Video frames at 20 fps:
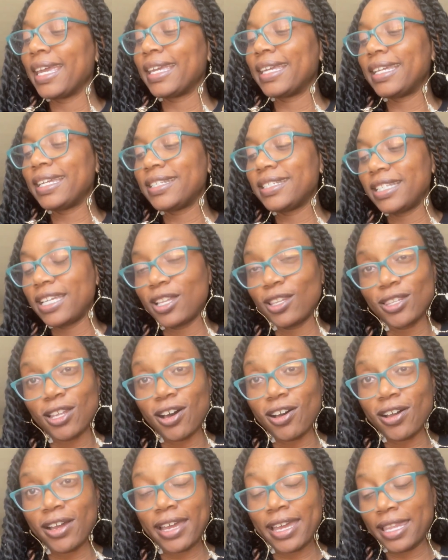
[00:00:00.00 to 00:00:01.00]
Indian
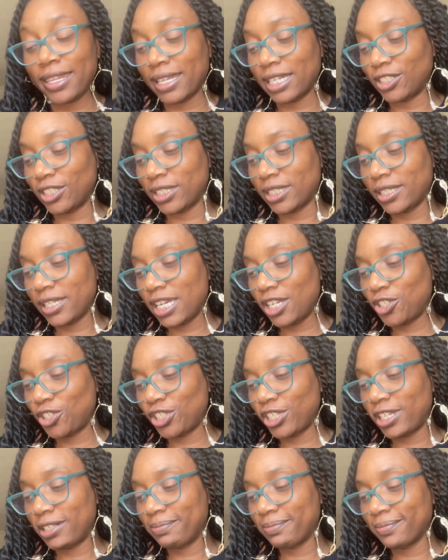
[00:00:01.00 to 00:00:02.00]
law and
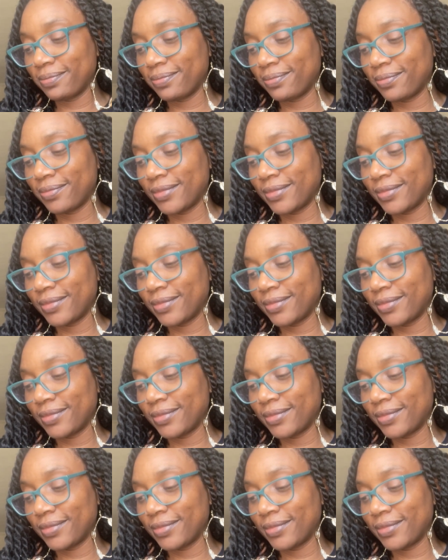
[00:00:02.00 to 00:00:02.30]
legislation,